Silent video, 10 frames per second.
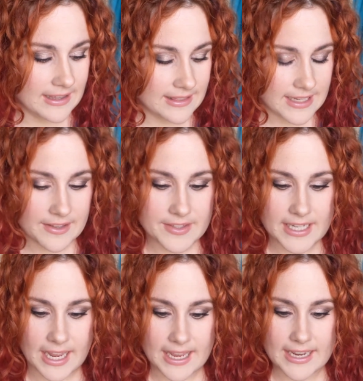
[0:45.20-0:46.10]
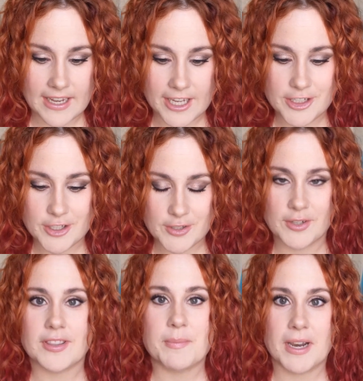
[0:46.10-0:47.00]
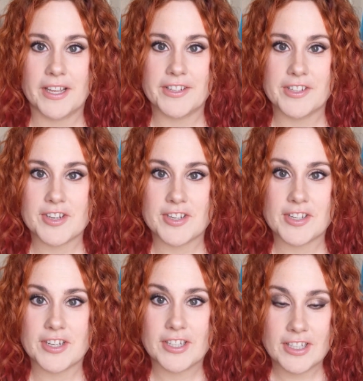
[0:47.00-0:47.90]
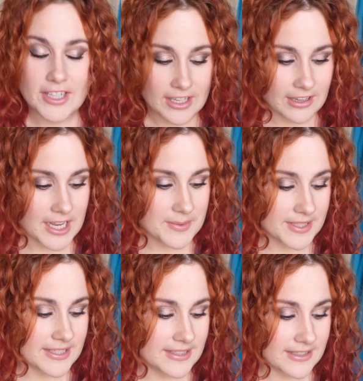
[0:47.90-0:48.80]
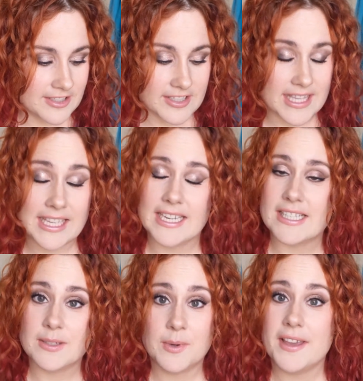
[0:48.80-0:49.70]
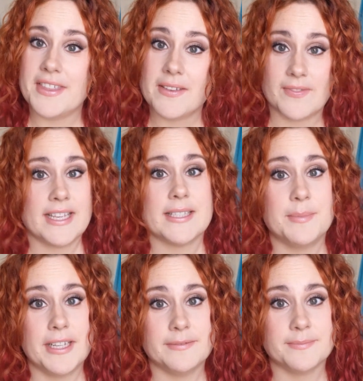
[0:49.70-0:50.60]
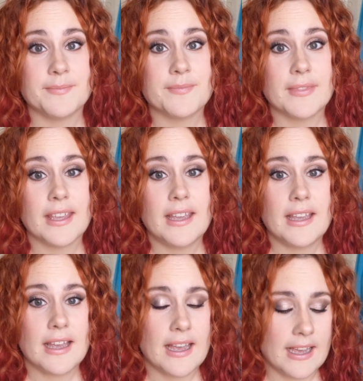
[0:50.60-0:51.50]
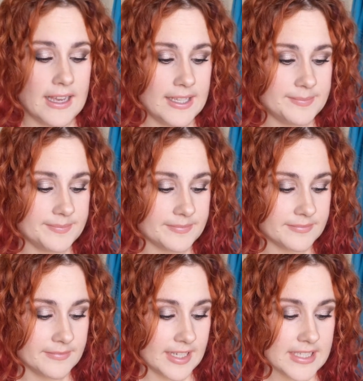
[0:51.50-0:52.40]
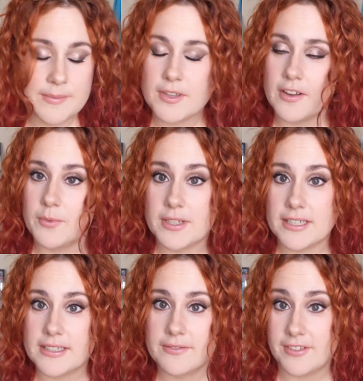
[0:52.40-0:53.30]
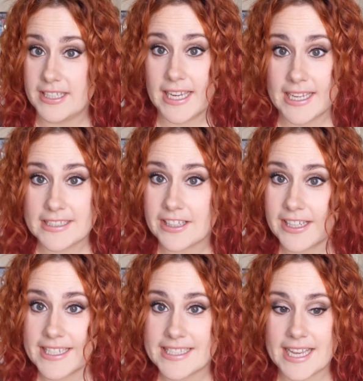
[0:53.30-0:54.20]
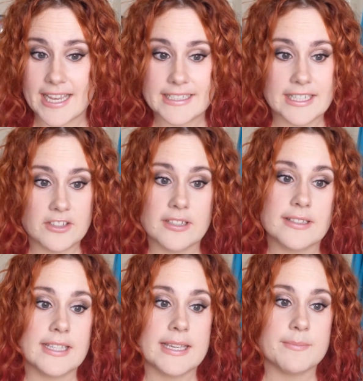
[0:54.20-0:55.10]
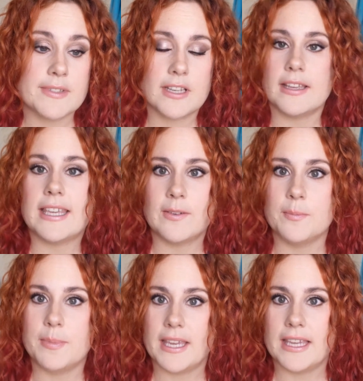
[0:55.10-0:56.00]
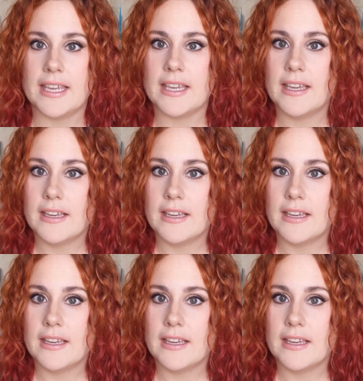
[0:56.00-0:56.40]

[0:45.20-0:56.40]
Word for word: the other day, I just took the plunge. I was just thinking it's a worthy investment. Um, it's something I've wanted for years, like I said. It just seems like it would be